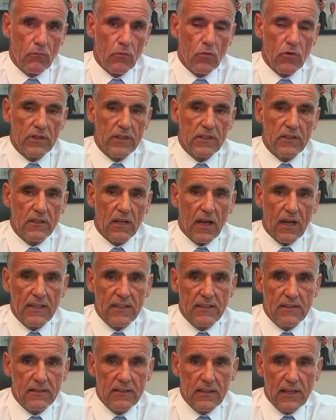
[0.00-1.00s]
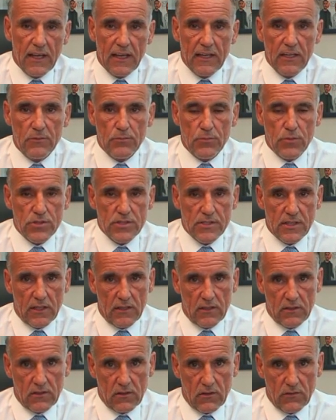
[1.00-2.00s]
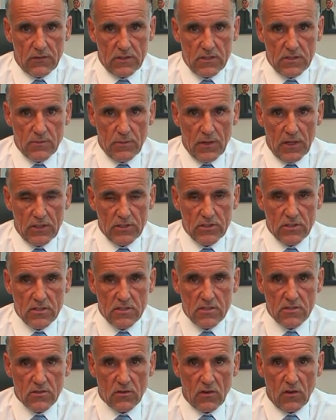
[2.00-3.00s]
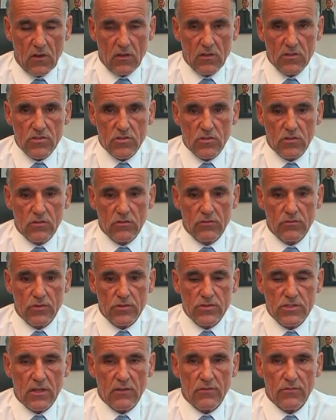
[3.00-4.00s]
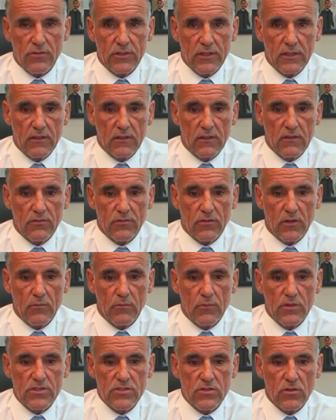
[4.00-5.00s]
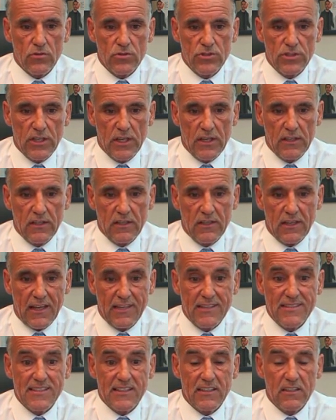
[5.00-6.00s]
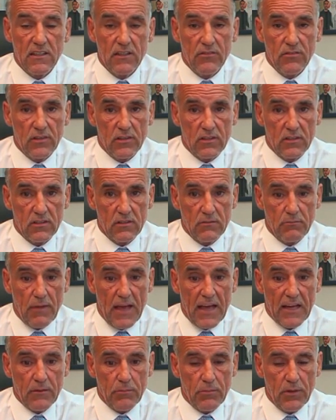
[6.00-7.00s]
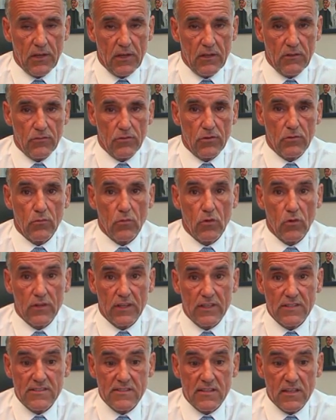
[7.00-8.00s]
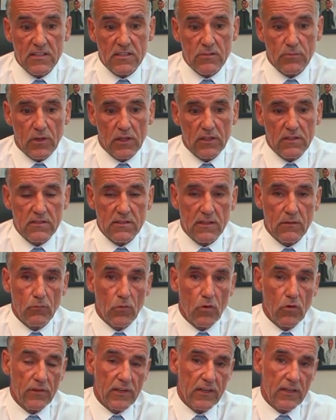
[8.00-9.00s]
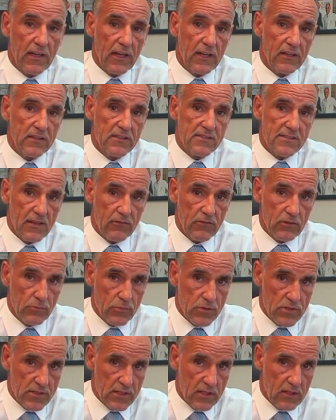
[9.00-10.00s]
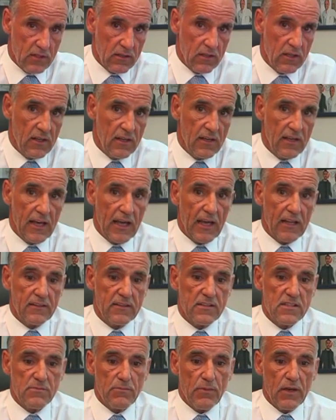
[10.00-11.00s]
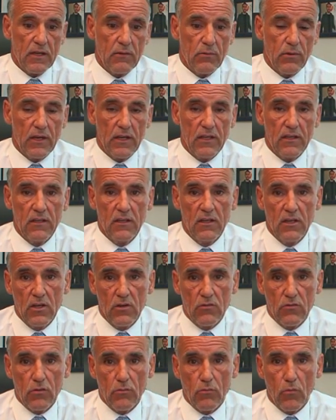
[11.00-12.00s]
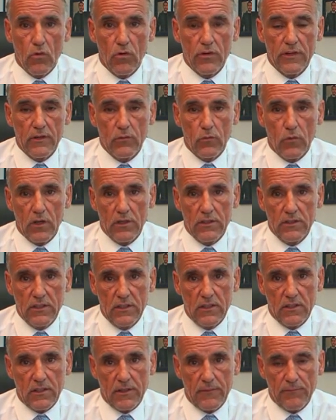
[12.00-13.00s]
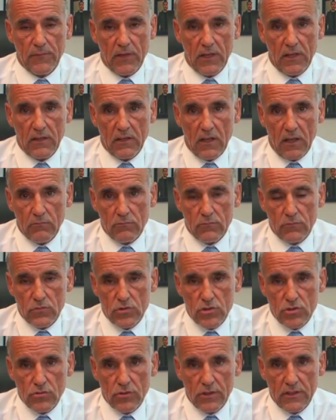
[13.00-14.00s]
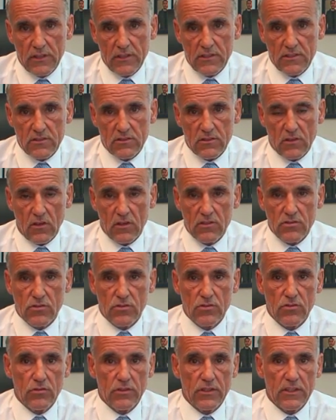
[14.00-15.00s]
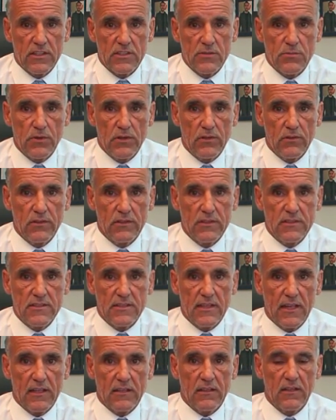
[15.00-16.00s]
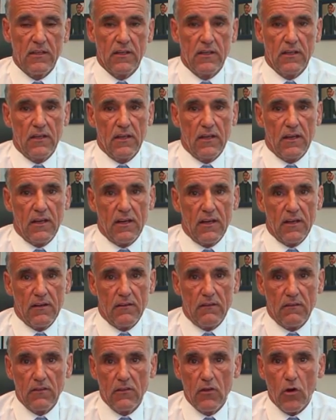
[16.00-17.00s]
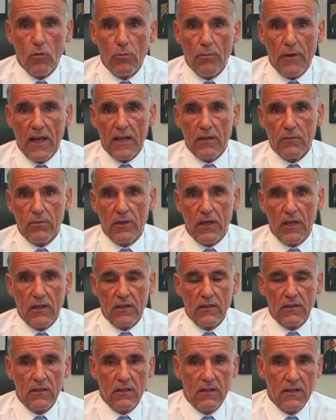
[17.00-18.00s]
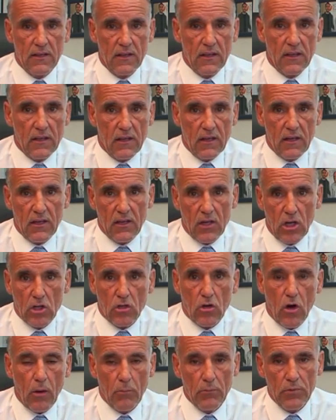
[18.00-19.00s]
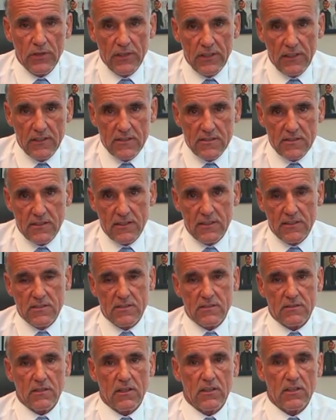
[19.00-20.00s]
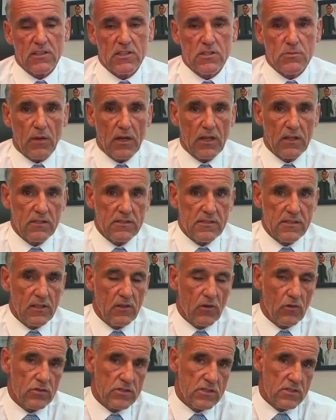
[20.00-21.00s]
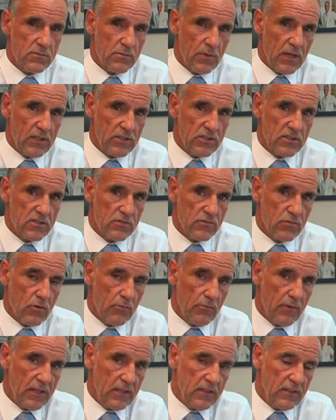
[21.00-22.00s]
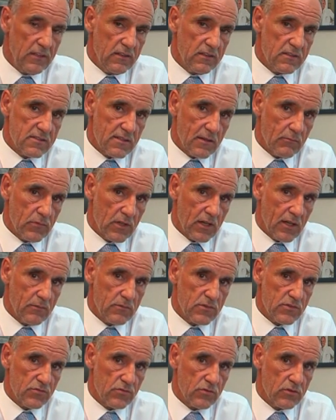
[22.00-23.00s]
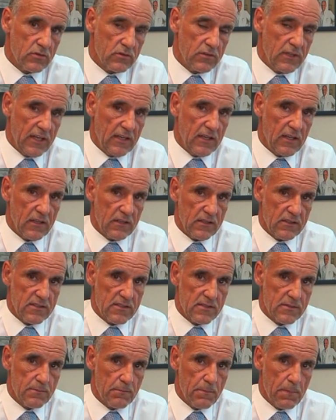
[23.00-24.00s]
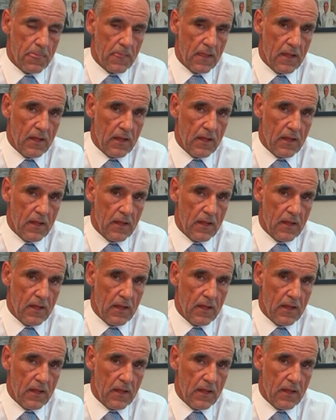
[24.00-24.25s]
more than 98% of these patients also were suffering from associated and significant back pain for more than 6 months, and more than 87% had this back pain for more than 1 year. And I'm sure it is also your experience that low back pain accompanies these spinal stenosis patients for many years, sometimes for decades.